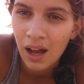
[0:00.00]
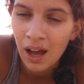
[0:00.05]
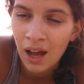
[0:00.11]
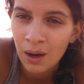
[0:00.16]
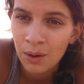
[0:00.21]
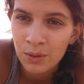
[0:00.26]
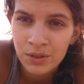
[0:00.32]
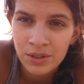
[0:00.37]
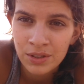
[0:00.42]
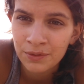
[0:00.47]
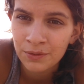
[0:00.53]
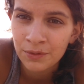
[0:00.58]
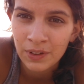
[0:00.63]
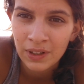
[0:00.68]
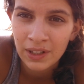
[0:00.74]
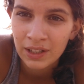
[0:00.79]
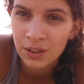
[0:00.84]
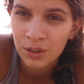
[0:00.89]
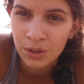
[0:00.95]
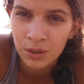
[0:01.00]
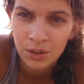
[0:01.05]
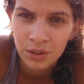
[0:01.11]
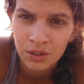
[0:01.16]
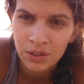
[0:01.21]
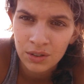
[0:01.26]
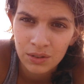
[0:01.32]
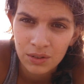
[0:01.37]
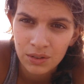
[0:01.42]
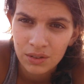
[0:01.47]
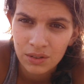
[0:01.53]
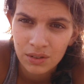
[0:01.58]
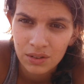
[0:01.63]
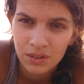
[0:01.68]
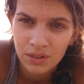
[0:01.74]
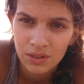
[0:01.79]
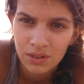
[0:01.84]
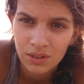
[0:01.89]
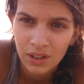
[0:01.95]
I wasn't feeling good
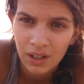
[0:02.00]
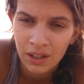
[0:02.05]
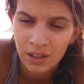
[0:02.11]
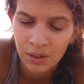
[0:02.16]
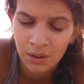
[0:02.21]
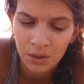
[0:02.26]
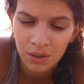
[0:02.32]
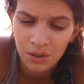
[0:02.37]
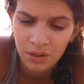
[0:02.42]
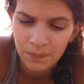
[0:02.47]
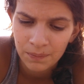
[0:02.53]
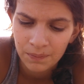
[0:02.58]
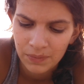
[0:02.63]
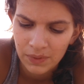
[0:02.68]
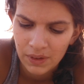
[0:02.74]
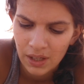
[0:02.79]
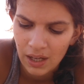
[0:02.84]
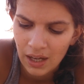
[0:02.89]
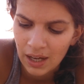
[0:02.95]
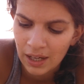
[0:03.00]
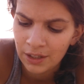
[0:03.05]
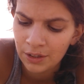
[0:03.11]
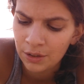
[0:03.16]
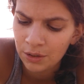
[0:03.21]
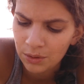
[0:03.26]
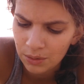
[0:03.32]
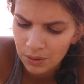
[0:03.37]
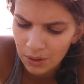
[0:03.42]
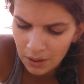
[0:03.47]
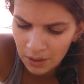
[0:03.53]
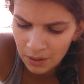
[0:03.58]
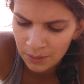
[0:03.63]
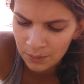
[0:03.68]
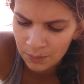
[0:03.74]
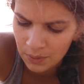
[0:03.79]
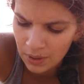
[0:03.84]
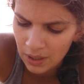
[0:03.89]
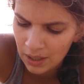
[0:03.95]
at all. I knew
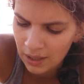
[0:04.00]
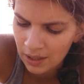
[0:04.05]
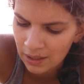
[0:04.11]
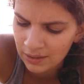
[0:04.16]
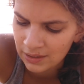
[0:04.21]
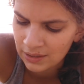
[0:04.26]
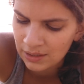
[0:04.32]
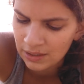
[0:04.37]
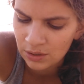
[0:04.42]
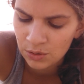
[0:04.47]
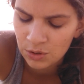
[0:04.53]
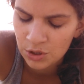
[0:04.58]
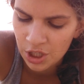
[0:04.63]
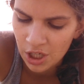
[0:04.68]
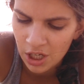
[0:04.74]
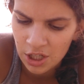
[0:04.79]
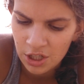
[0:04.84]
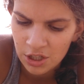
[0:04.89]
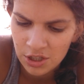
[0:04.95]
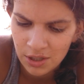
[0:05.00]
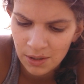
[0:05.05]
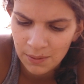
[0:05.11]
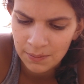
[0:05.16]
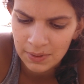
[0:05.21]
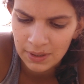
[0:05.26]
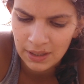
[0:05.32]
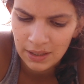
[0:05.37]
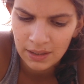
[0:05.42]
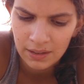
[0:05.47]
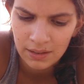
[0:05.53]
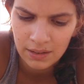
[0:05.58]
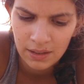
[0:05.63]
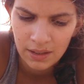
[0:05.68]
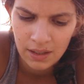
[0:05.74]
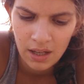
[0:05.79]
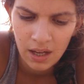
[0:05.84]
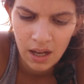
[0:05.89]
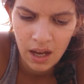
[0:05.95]
I needed to change something.
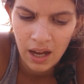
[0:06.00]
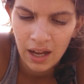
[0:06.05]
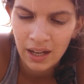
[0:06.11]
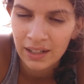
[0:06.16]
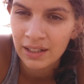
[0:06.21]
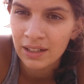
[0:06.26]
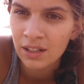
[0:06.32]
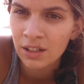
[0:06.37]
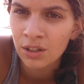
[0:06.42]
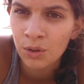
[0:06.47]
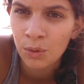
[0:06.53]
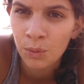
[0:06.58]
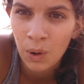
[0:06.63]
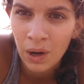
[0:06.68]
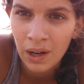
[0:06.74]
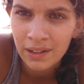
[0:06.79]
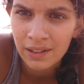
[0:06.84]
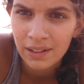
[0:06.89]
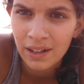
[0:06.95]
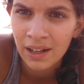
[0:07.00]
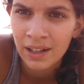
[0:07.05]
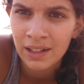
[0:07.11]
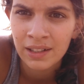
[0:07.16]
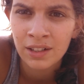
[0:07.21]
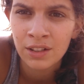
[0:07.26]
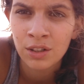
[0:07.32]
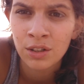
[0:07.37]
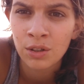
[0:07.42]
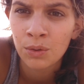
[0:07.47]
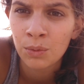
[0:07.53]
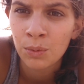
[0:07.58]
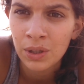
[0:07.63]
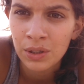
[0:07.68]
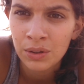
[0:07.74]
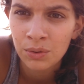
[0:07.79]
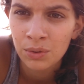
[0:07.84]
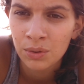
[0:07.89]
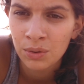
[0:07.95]
I didn't know what. I didn't know
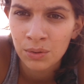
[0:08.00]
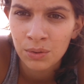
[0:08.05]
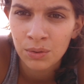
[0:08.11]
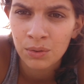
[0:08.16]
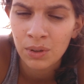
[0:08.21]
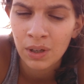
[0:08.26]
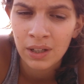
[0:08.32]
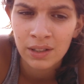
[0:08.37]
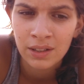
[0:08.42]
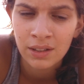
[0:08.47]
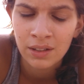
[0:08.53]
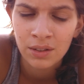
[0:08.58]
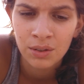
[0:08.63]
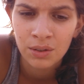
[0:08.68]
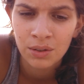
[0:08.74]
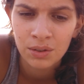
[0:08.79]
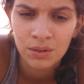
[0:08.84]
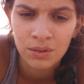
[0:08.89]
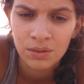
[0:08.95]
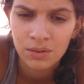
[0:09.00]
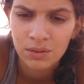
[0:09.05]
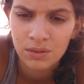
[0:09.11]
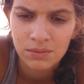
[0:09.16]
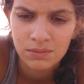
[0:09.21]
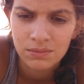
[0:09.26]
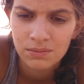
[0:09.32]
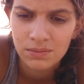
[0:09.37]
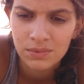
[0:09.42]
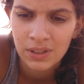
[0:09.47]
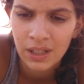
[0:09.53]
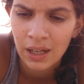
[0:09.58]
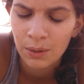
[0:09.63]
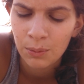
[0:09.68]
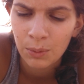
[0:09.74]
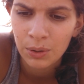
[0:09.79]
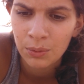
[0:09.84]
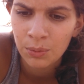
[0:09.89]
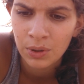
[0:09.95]
what to do. I didn't know,
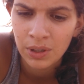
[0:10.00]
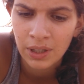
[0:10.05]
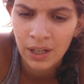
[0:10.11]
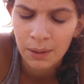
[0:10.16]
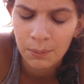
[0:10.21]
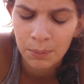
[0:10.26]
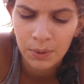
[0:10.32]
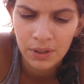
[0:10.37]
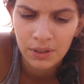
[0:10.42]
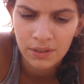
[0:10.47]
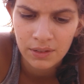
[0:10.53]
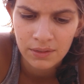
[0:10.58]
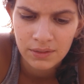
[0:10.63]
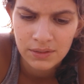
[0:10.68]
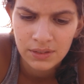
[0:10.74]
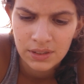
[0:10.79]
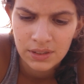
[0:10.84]
yeah, what would happen.